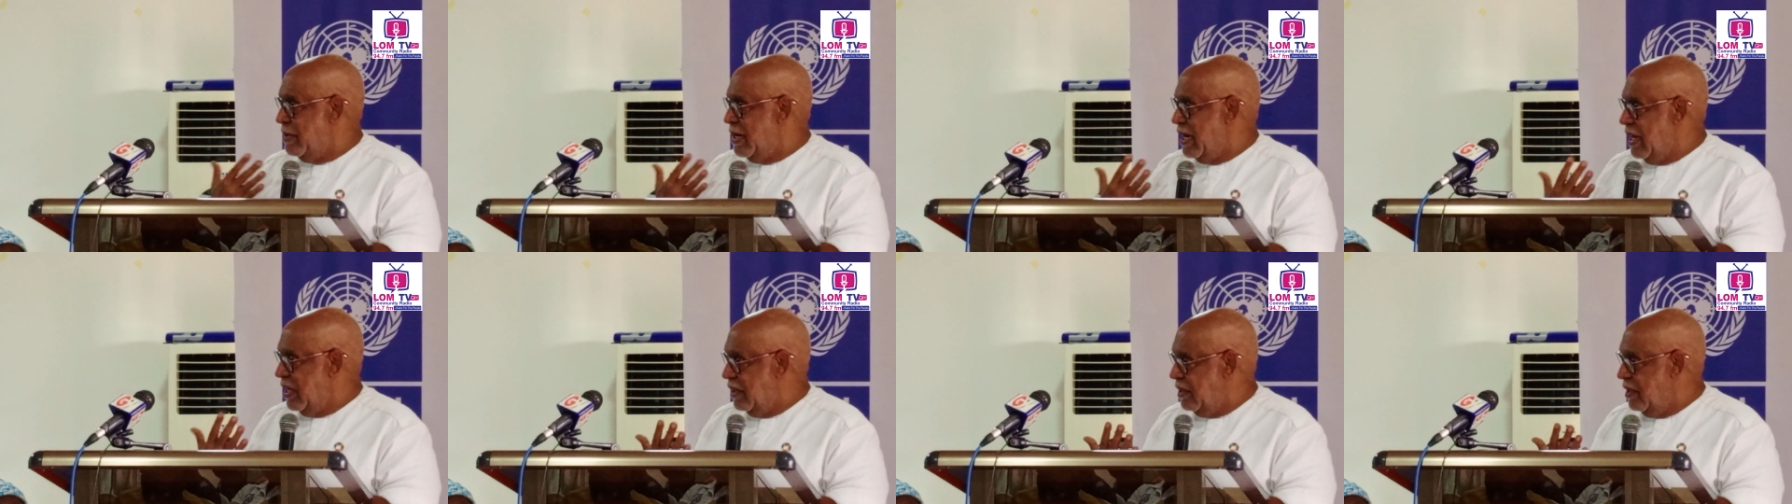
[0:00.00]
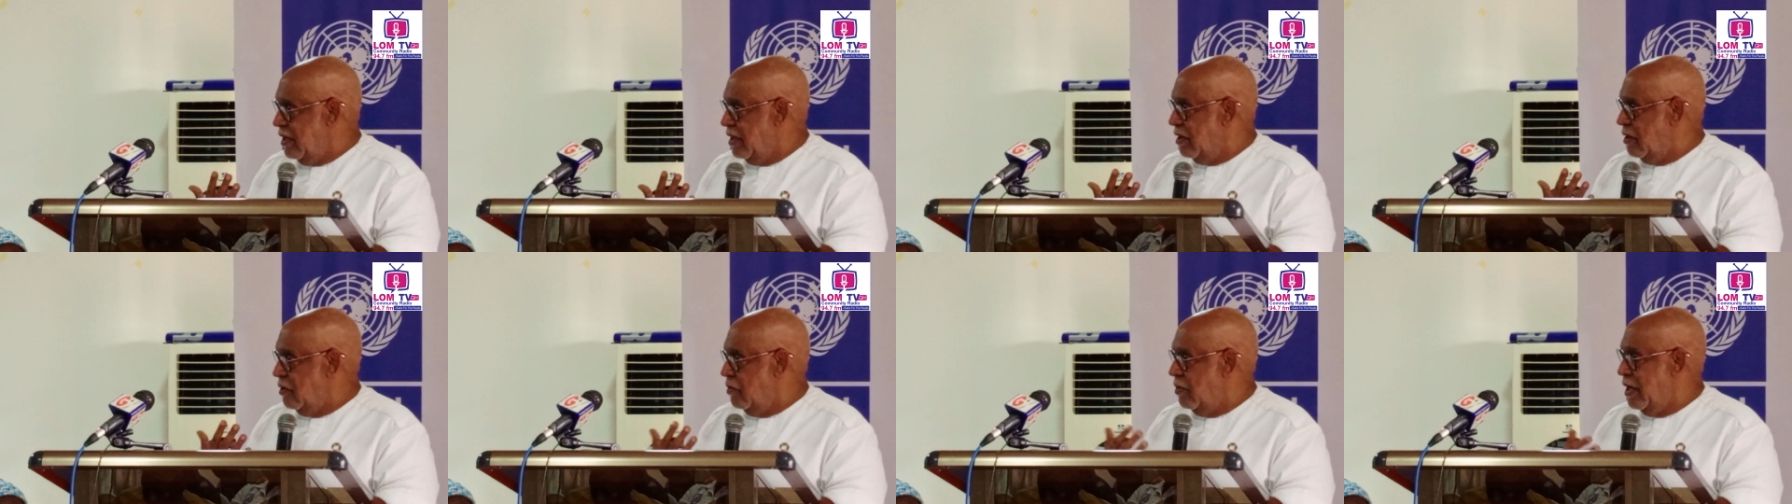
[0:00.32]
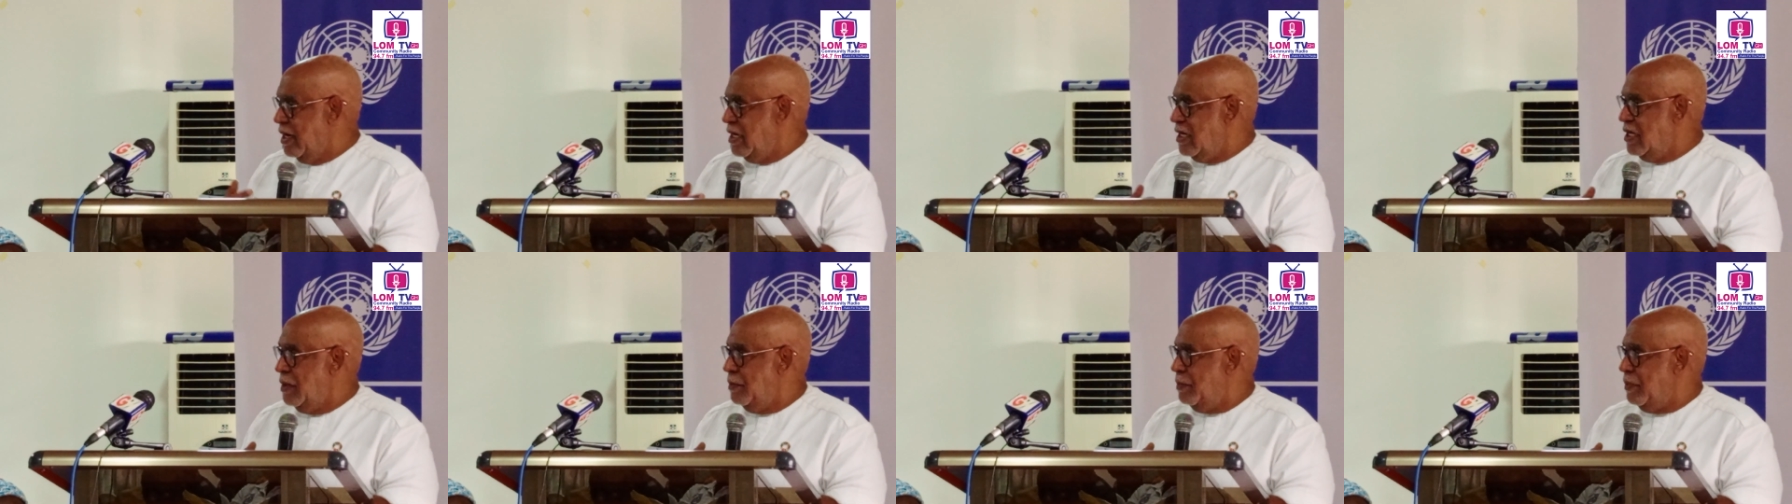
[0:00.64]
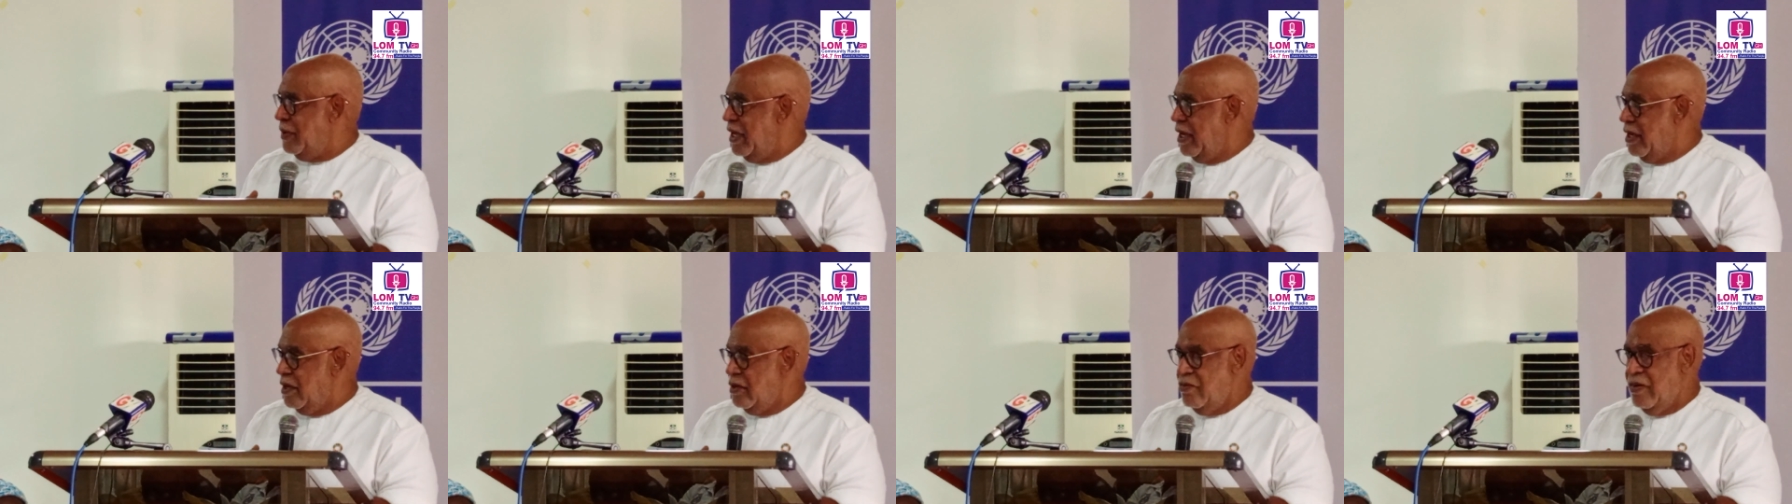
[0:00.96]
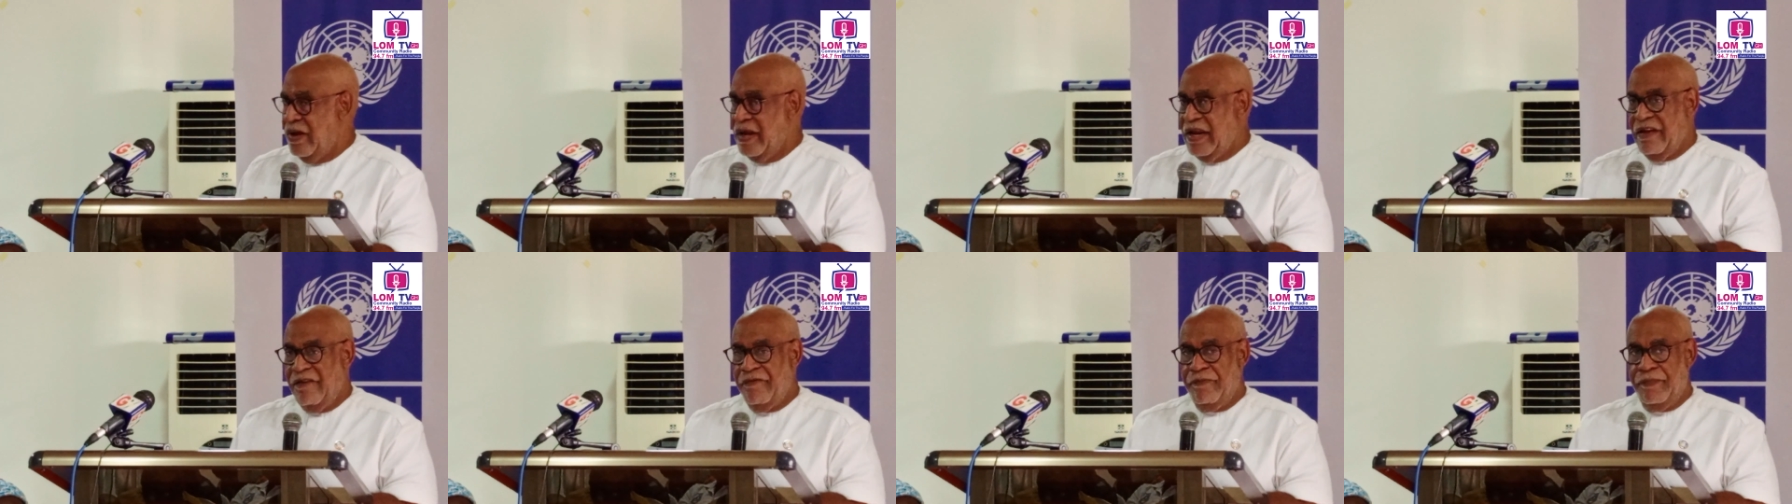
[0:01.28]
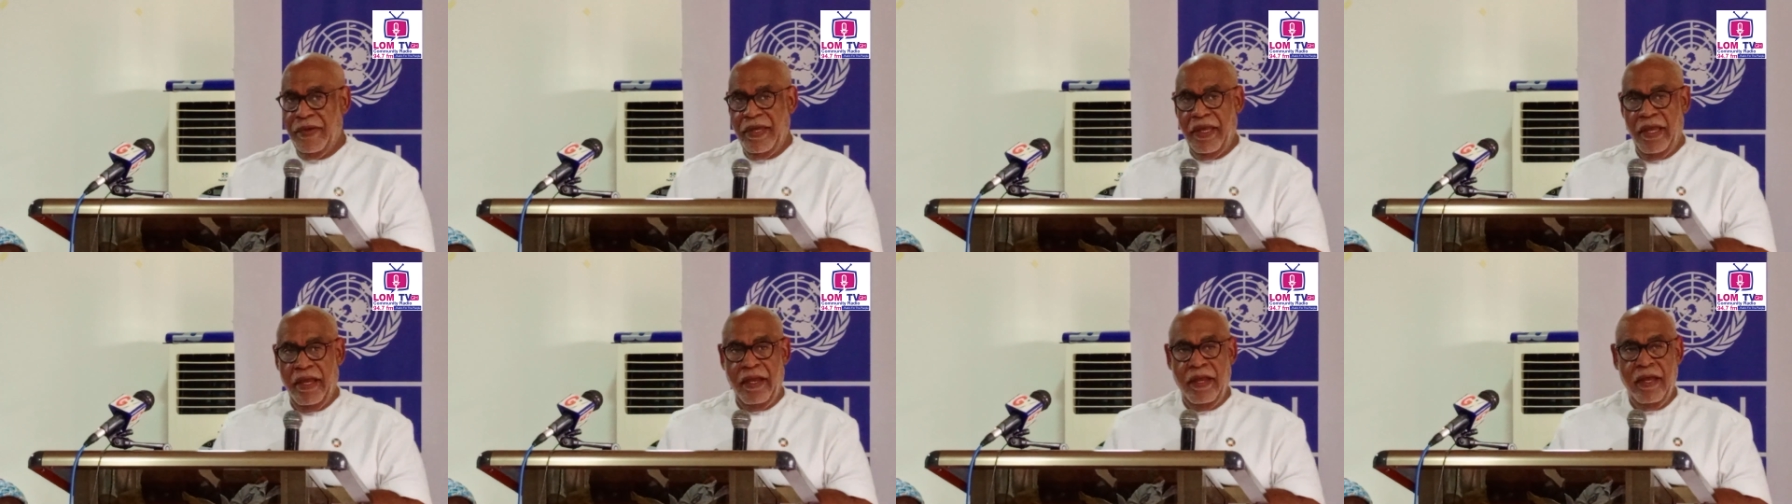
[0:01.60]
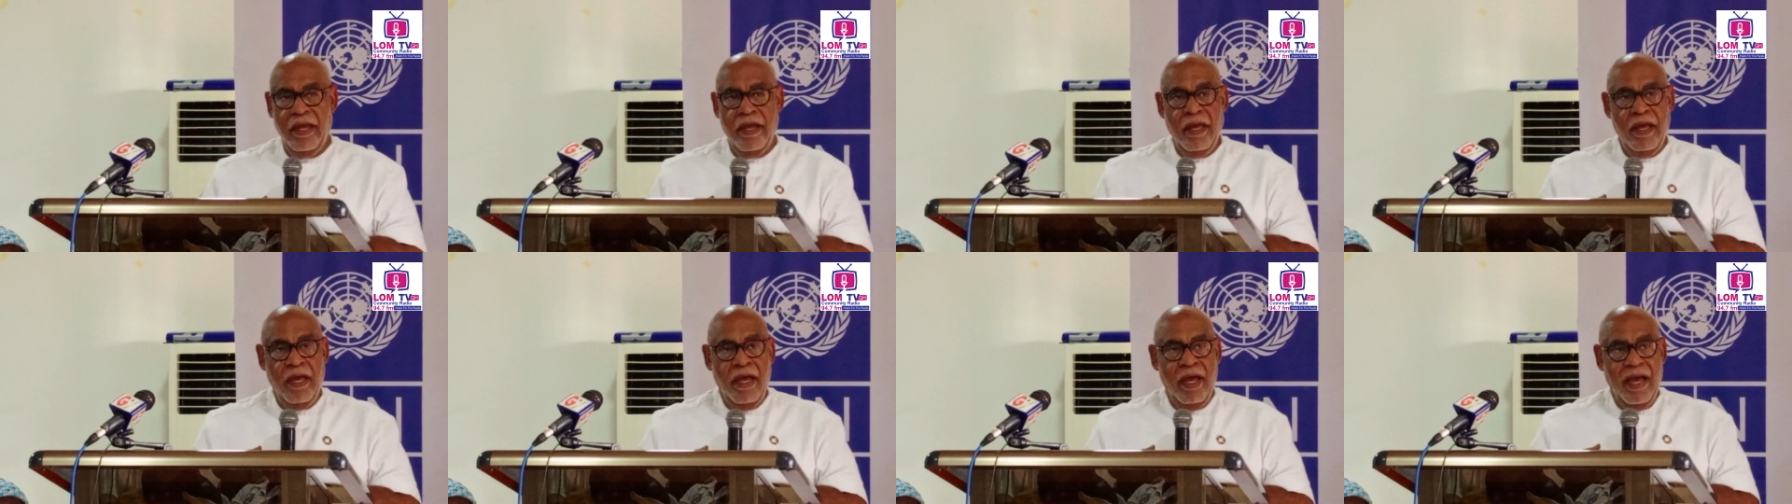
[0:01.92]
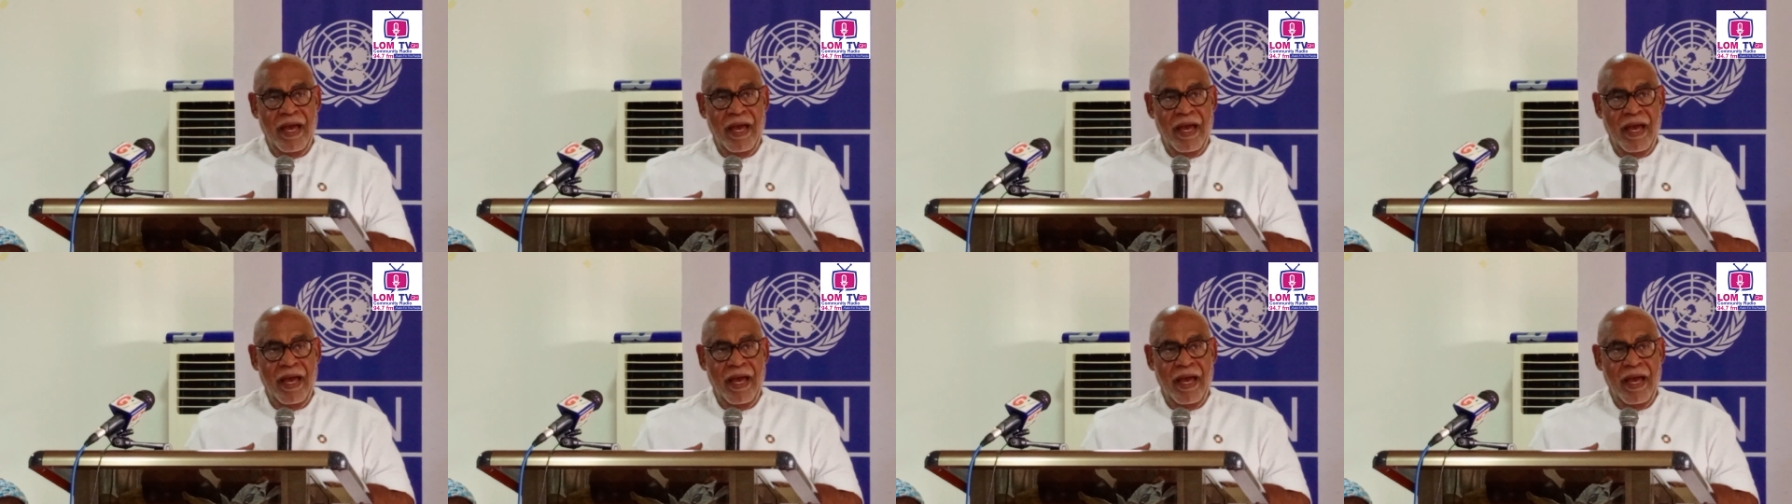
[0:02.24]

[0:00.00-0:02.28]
and I think UNDP and UNFPA